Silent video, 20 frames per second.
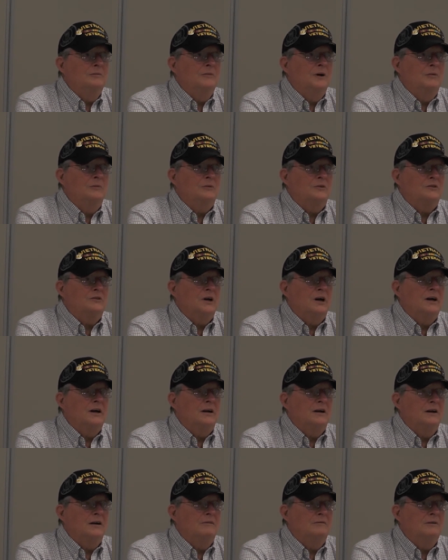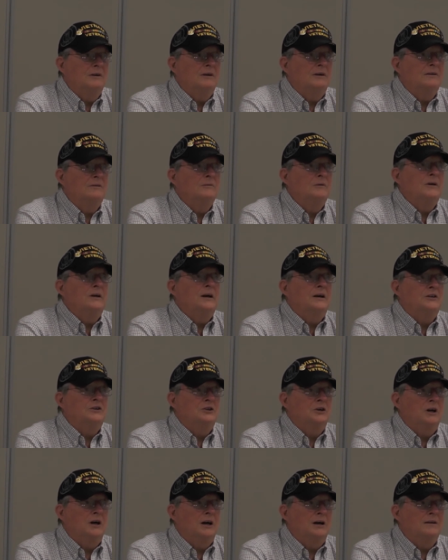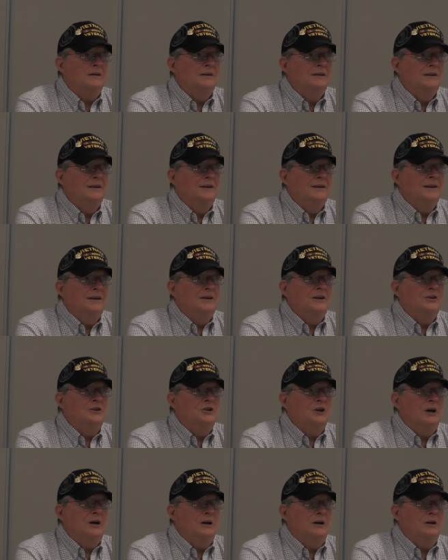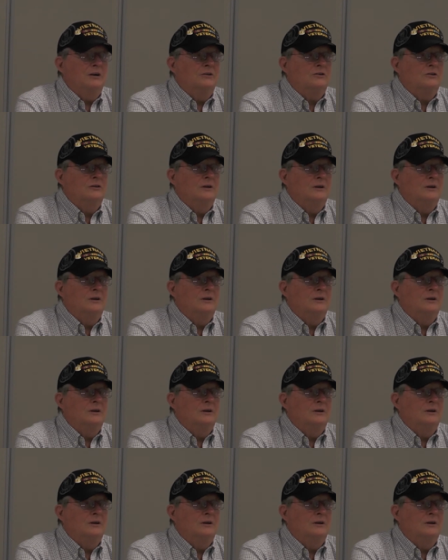up to Saigon. Well, we got shot, and they shot our